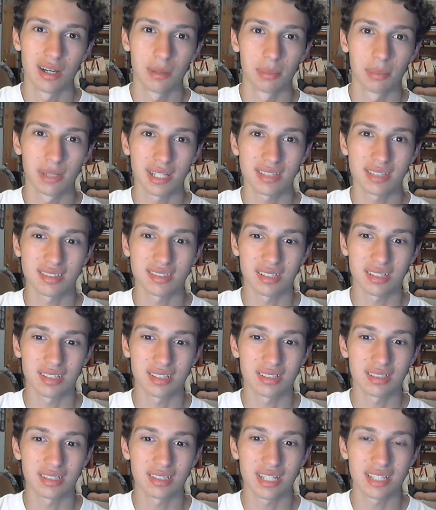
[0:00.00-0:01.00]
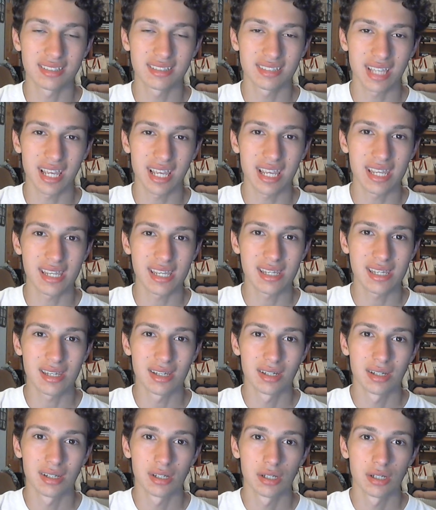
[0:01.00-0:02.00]
But it's a
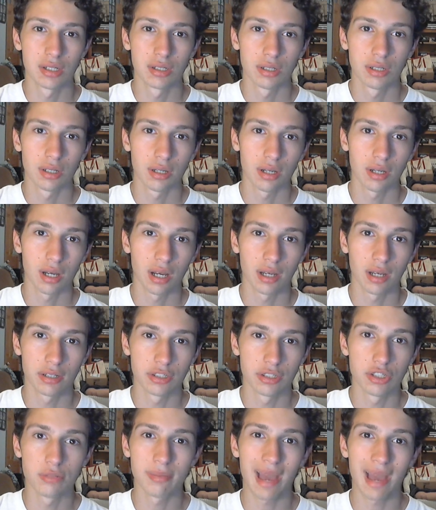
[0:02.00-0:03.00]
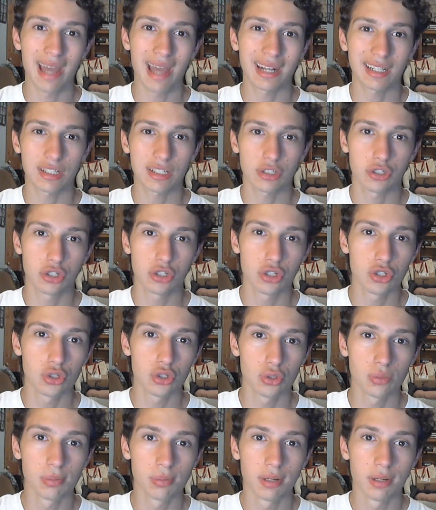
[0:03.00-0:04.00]
pneumatic
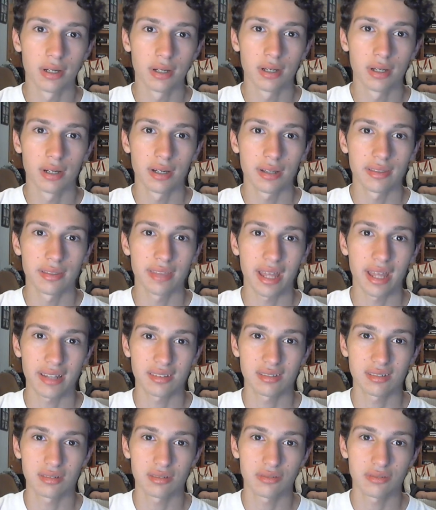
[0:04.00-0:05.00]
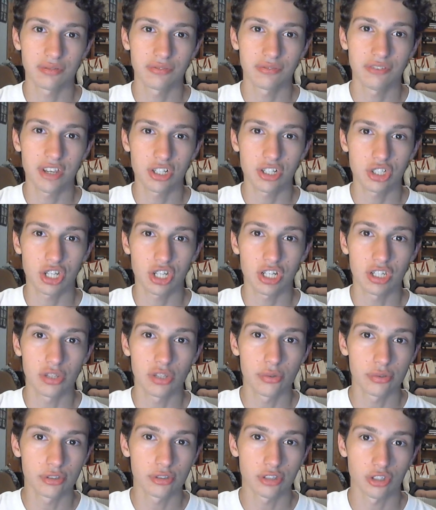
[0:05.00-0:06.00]
tube that fish can
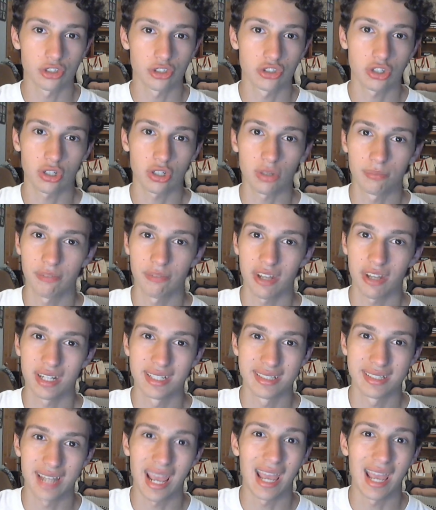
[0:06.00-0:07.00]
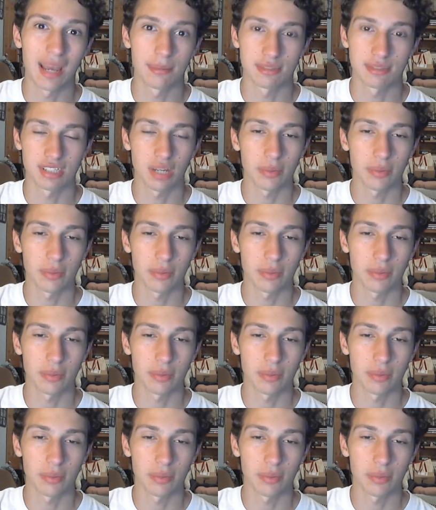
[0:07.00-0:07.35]
use to circumvent dams.